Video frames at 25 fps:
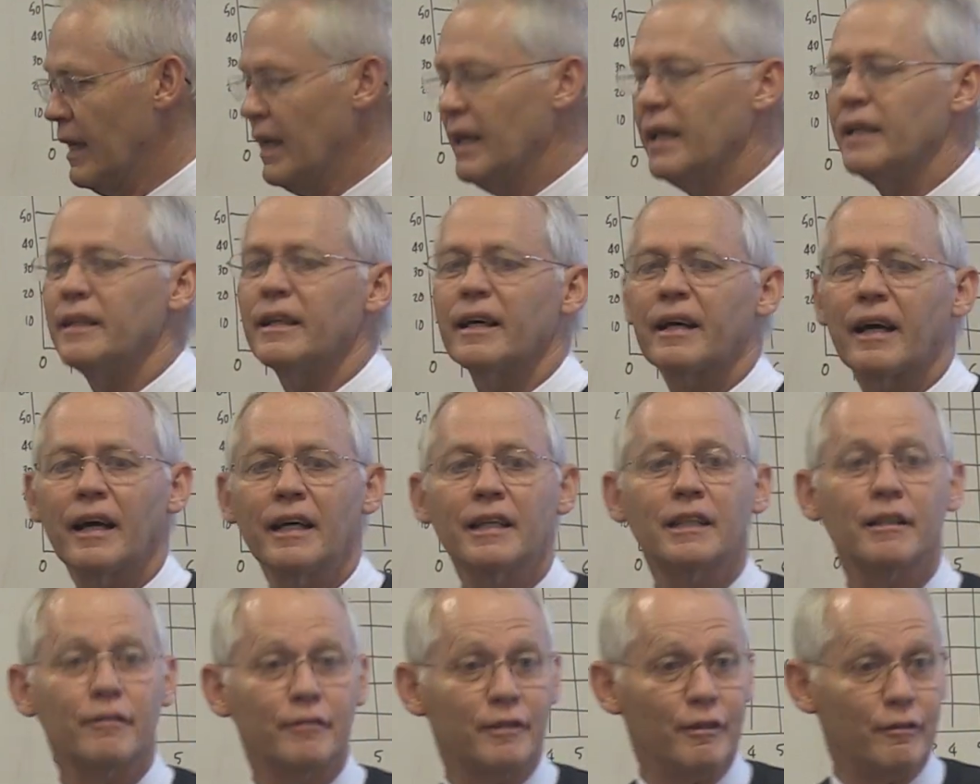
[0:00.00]
In the
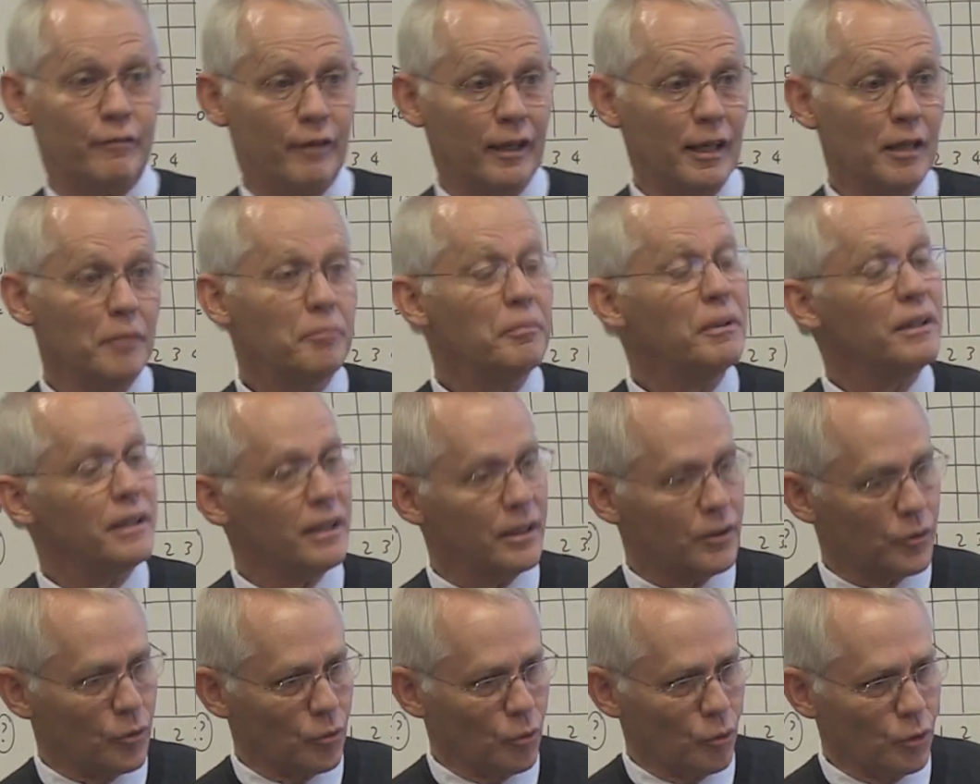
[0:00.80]
case of development,
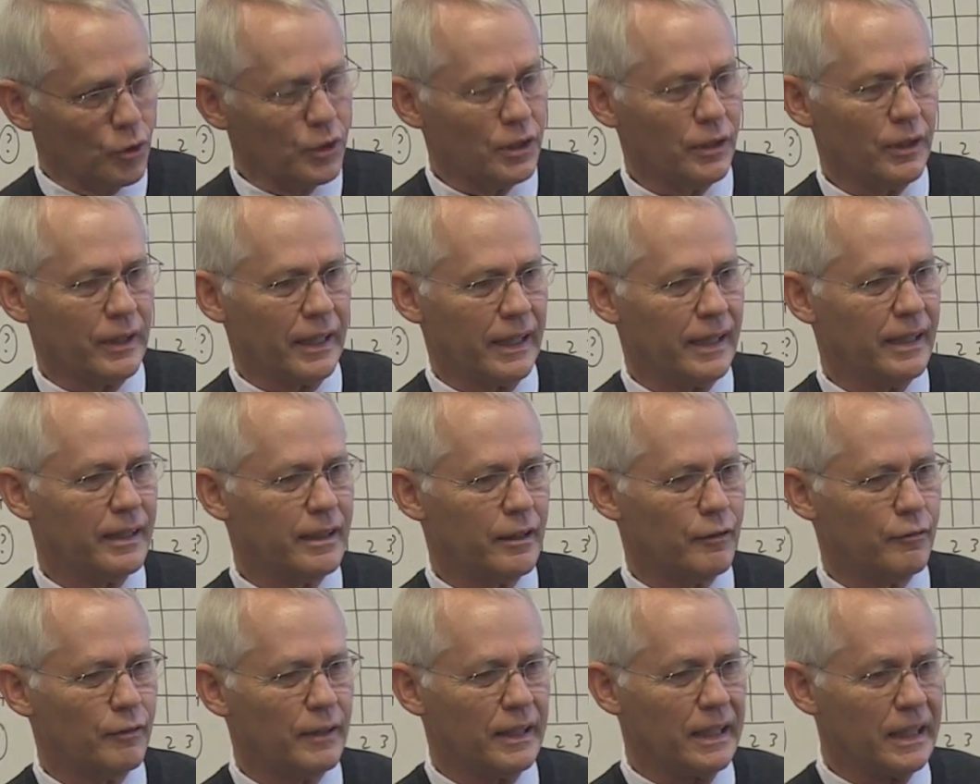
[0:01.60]
it's also
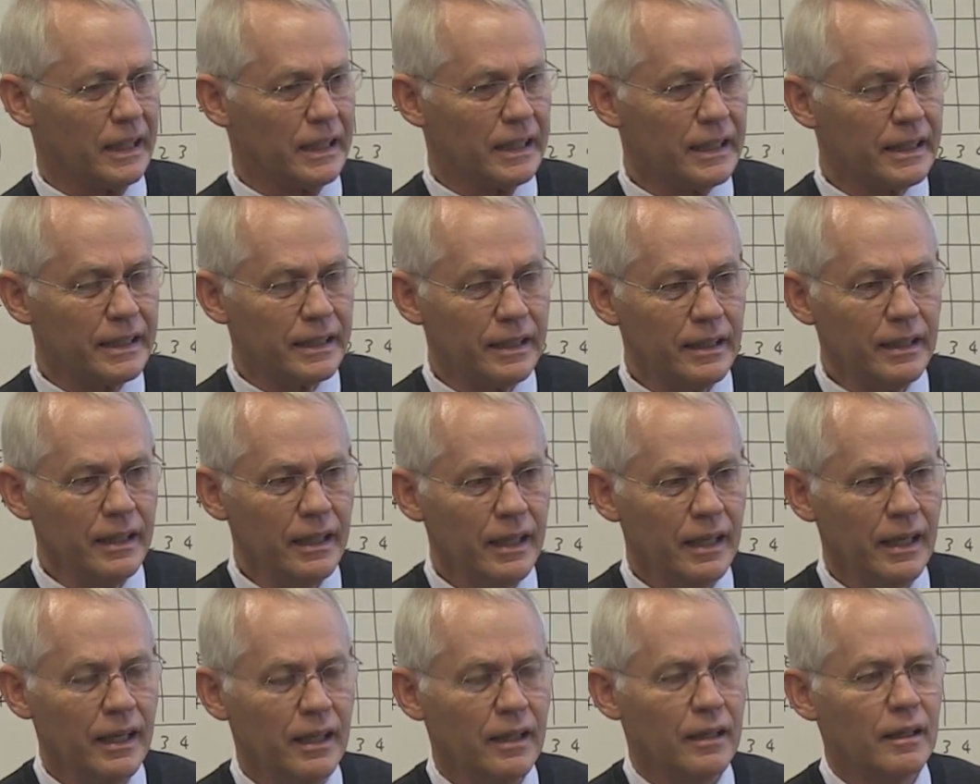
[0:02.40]
relatively easy,
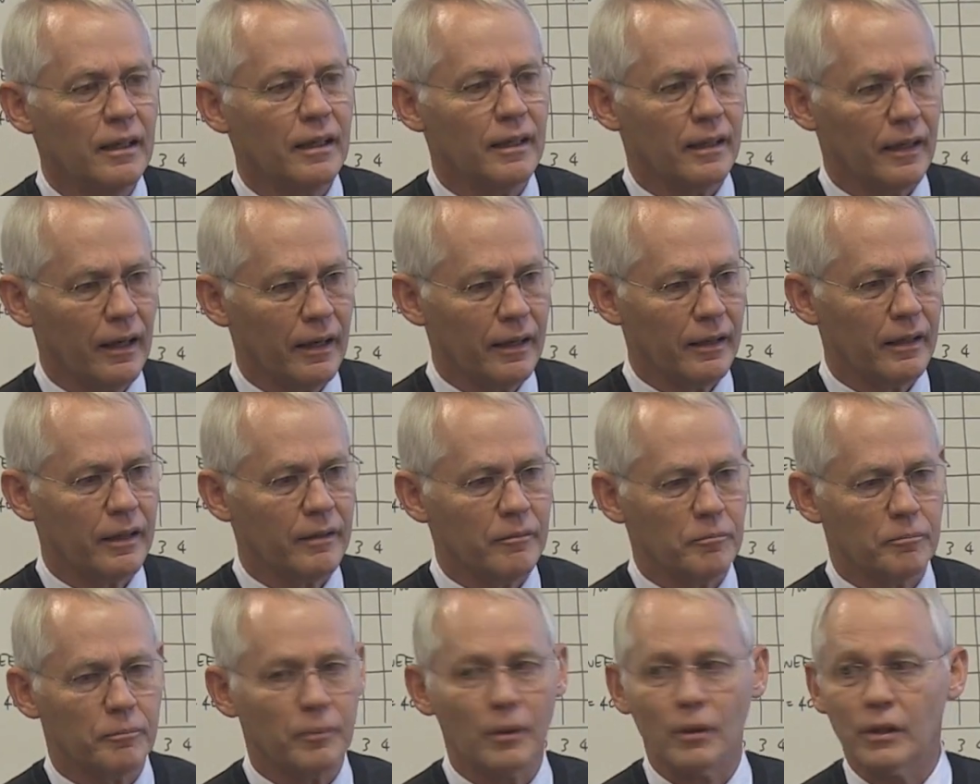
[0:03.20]
like
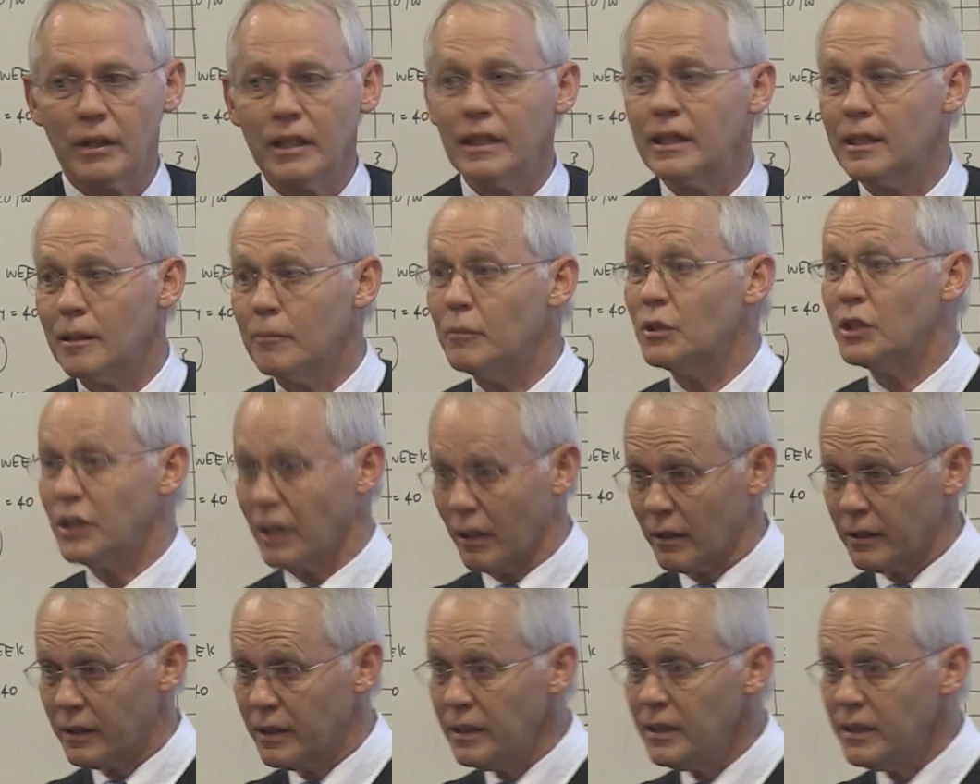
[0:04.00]
building some
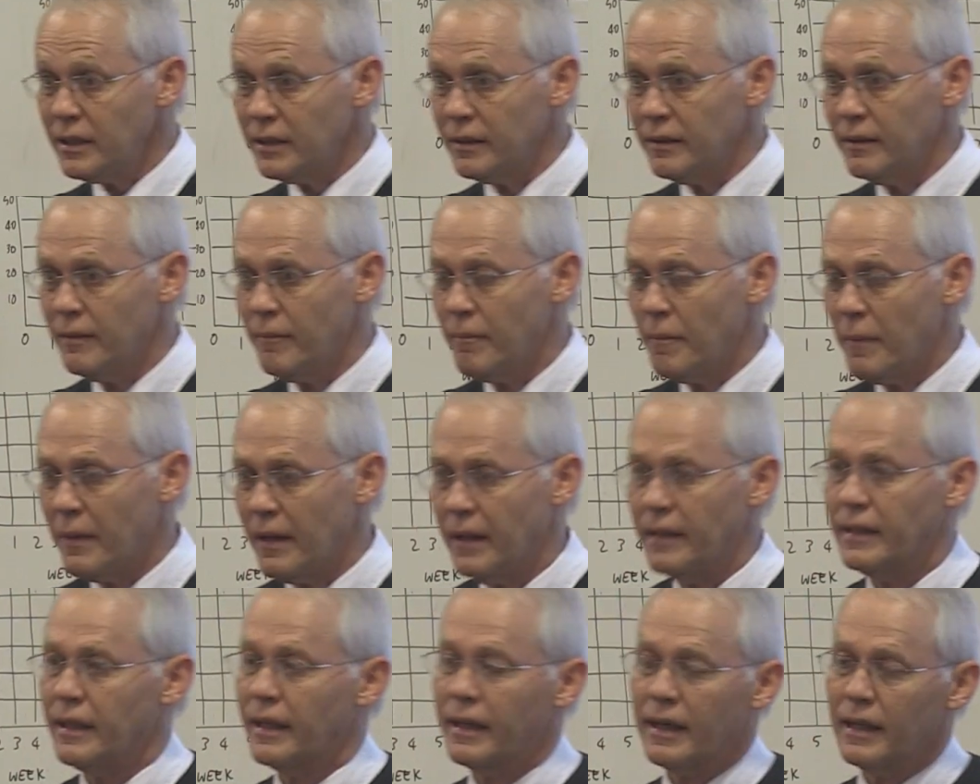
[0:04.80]
shelters.
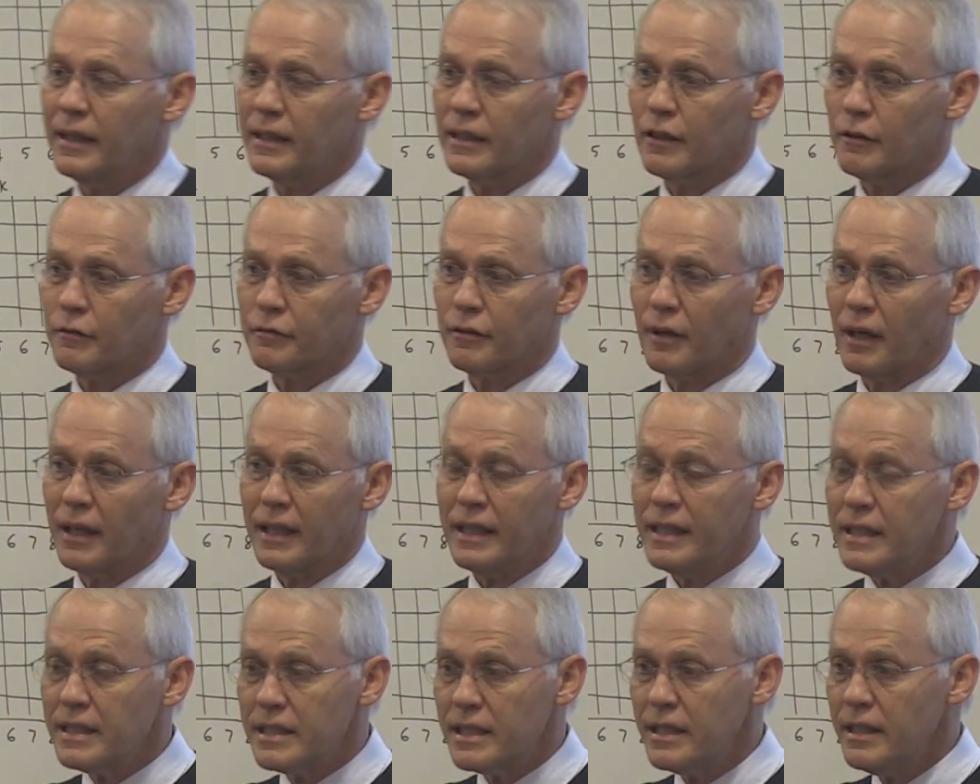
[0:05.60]
In the case of
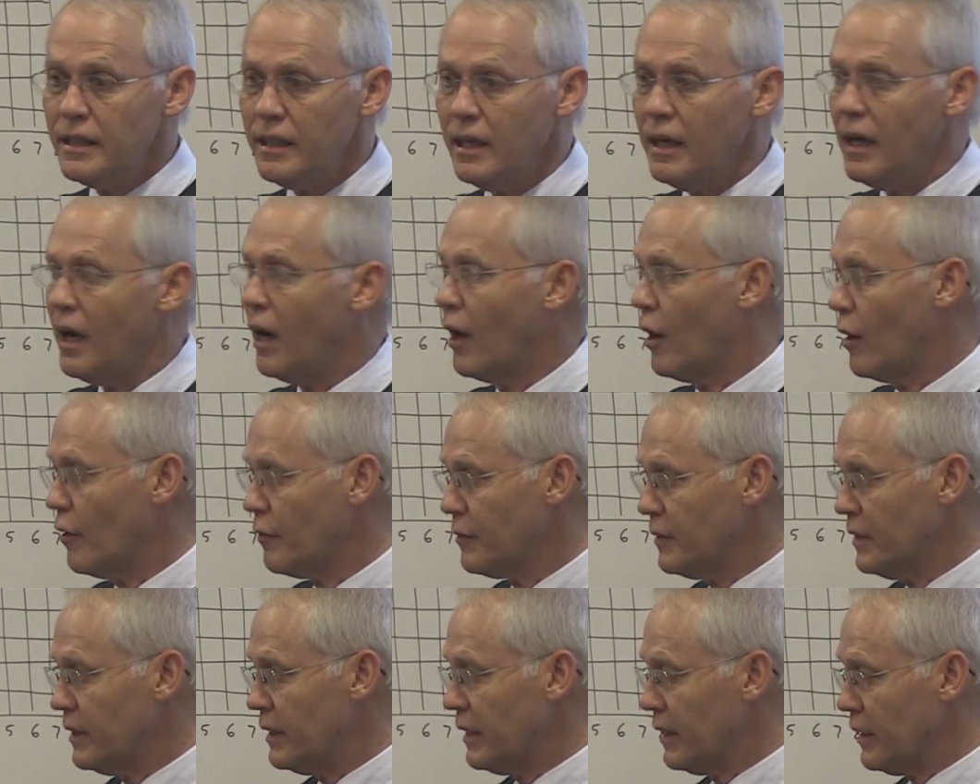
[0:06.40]
Haiti,
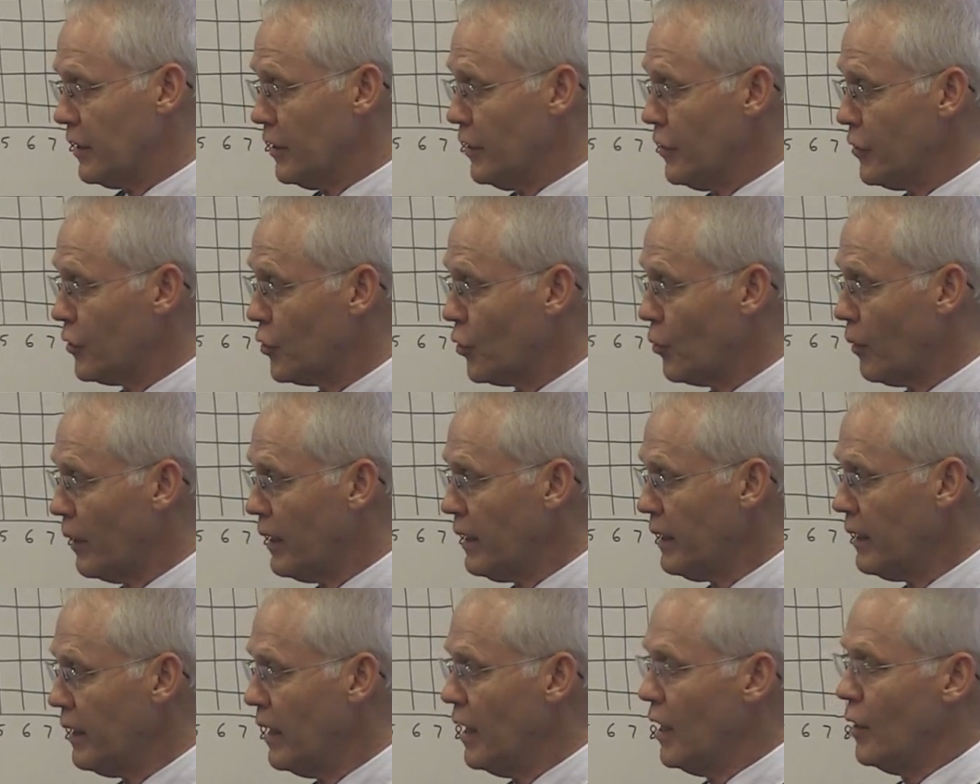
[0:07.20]
after the
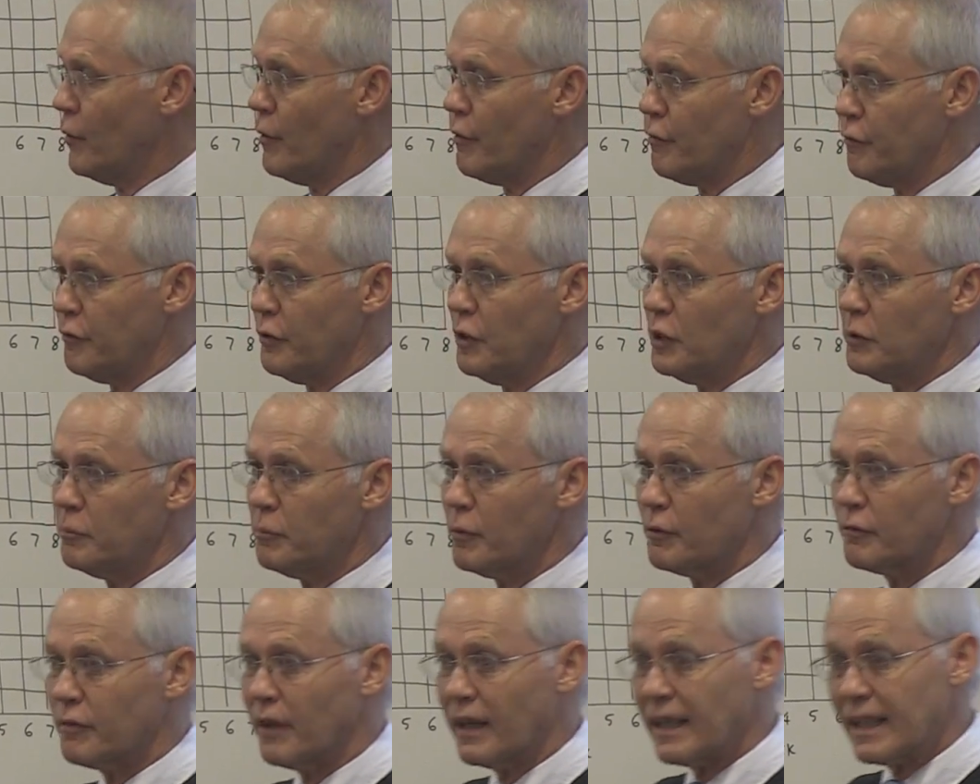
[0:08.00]
earthquake, we first
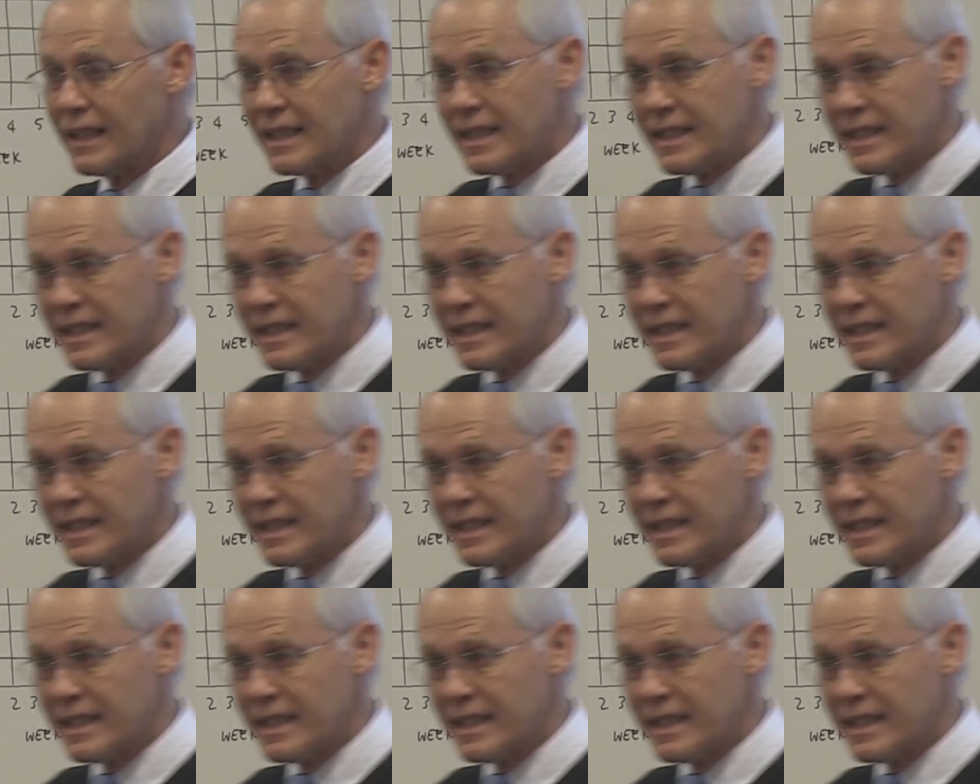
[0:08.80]
provided